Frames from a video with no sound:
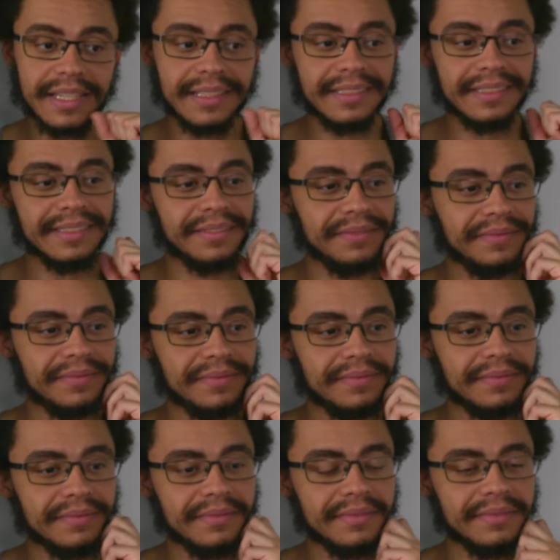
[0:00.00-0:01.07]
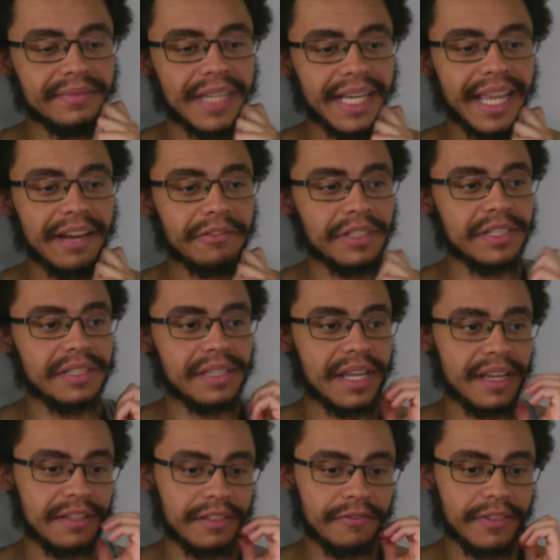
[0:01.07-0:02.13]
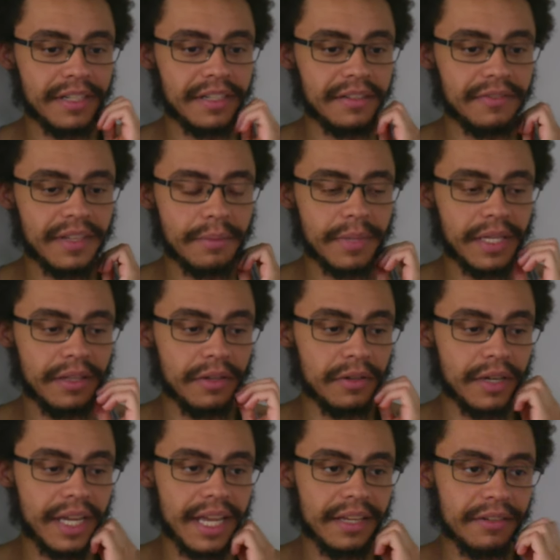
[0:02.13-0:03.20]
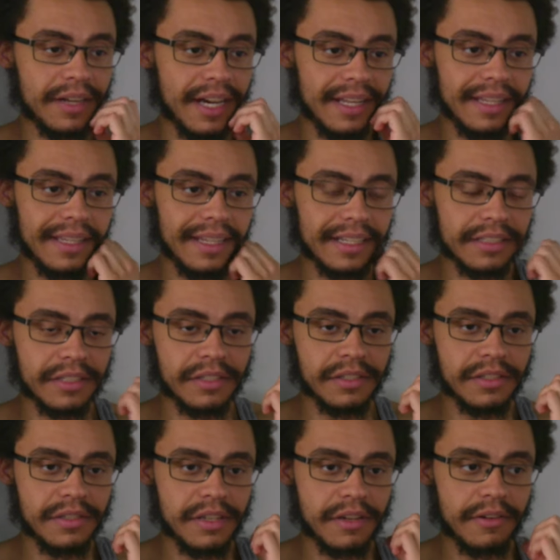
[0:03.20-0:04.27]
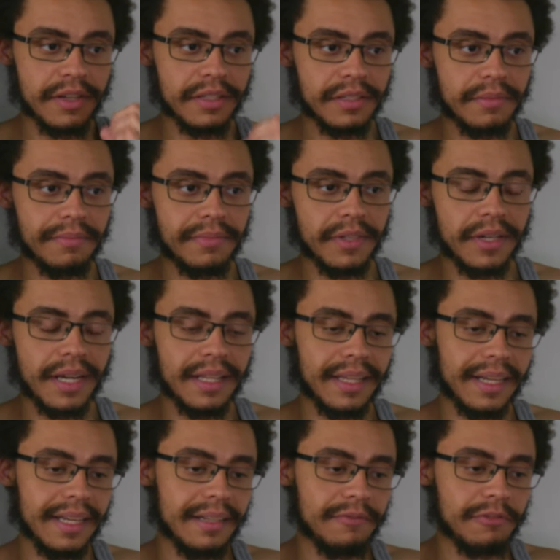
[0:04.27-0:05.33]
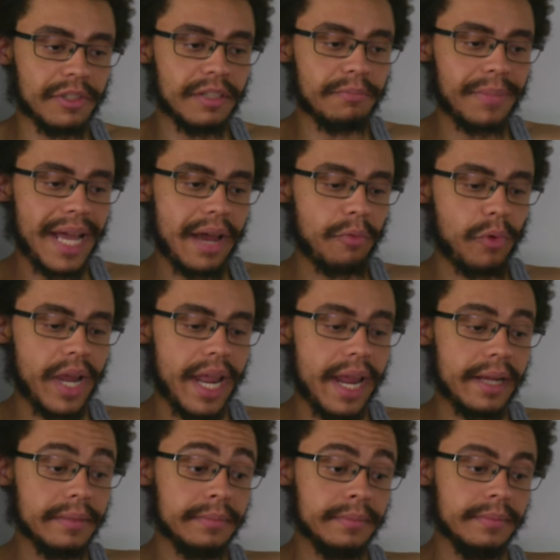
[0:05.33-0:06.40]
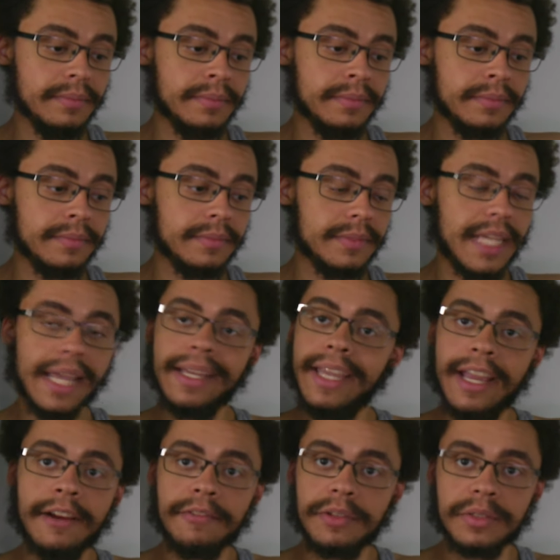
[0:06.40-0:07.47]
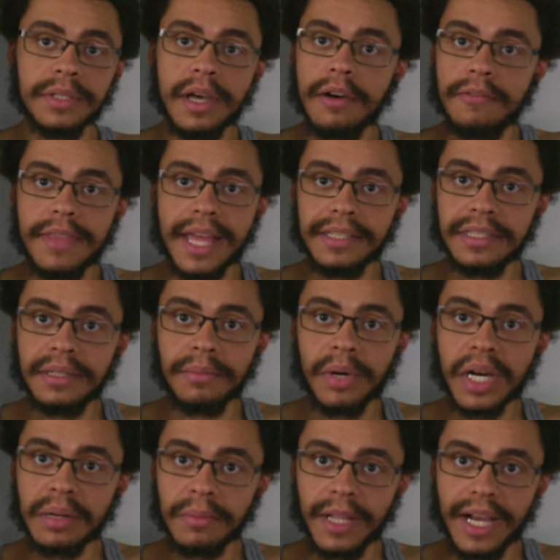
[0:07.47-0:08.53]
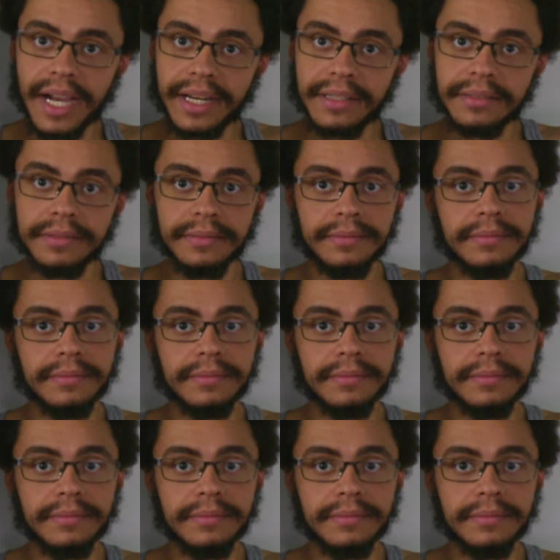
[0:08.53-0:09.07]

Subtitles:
I can't really say definitively. I mean, you're not like at a really bad weight. Take care of yourself. That's the bottom line.